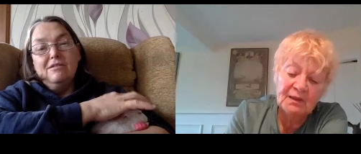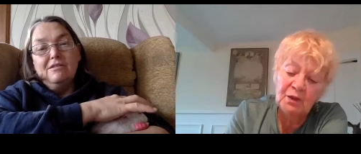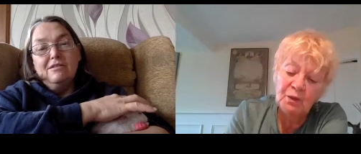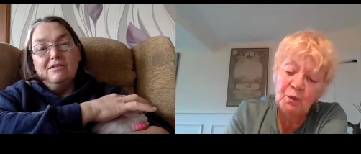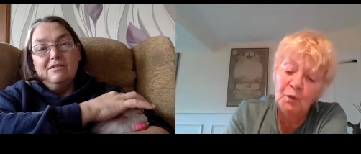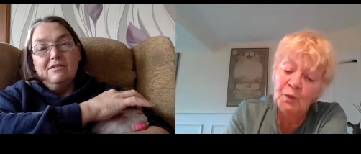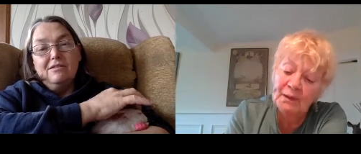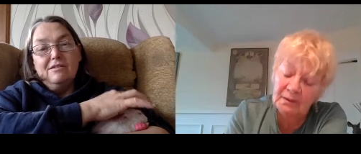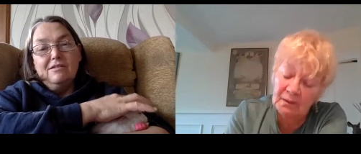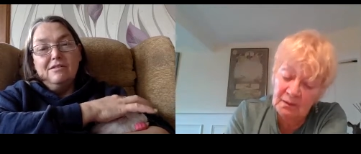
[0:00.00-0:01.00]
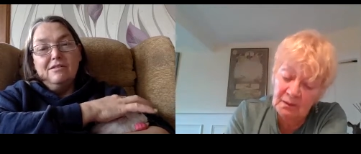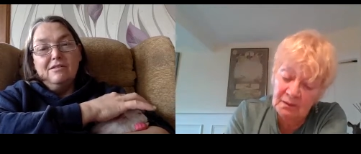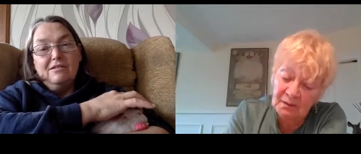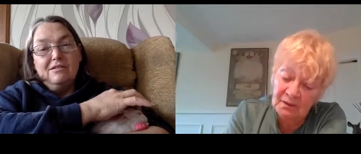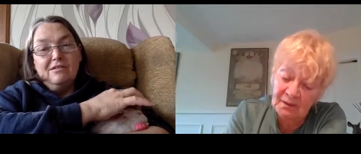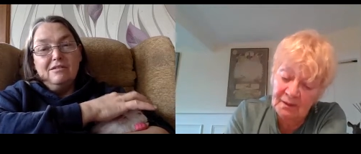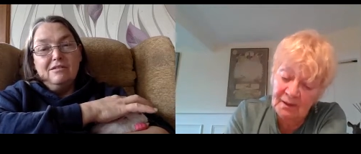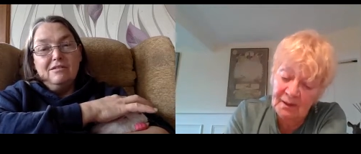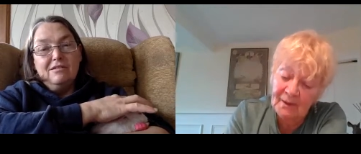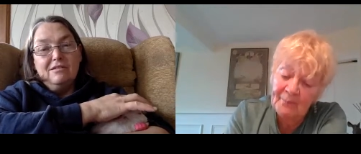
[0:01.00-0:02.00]
Speaker 1: that you will
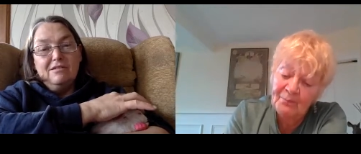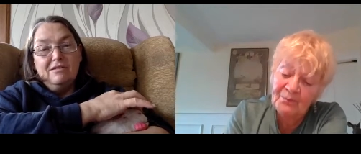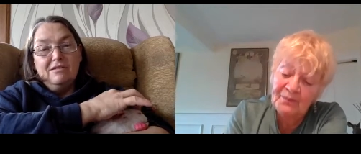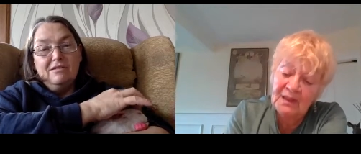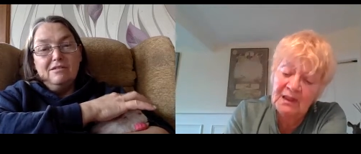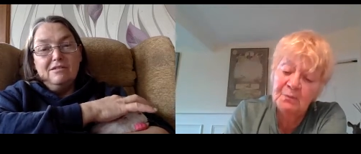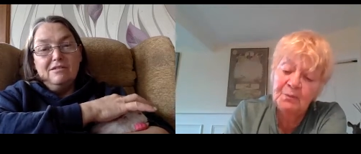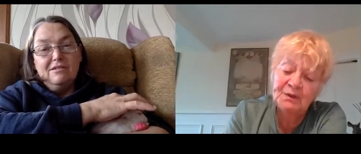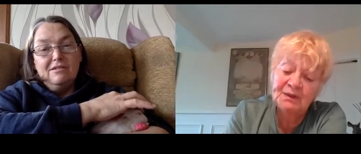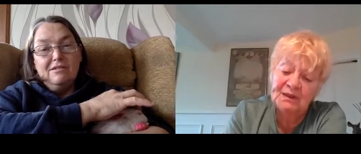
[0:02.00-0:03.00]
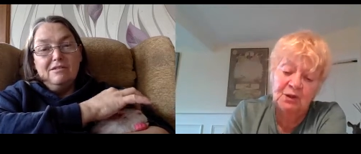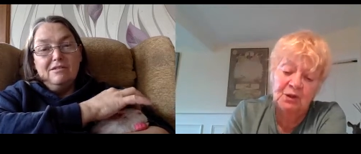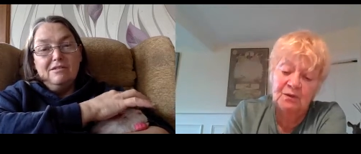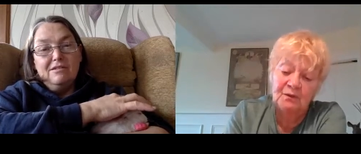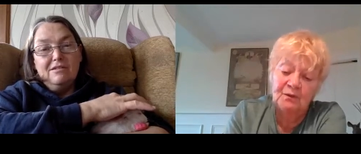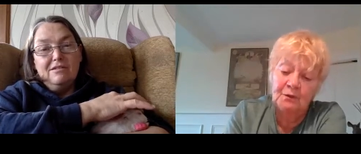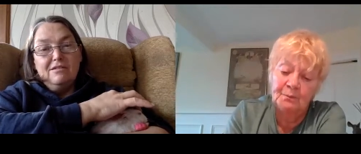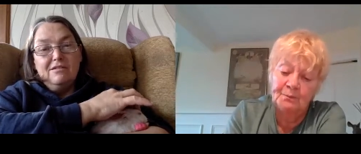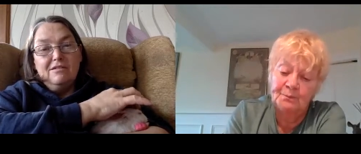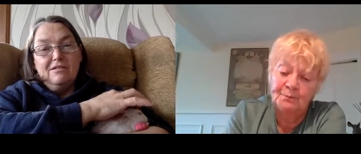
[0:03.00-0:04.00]
need protection
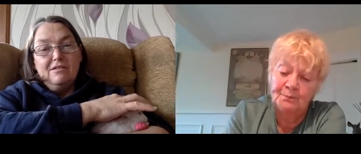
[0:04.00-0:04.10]
from.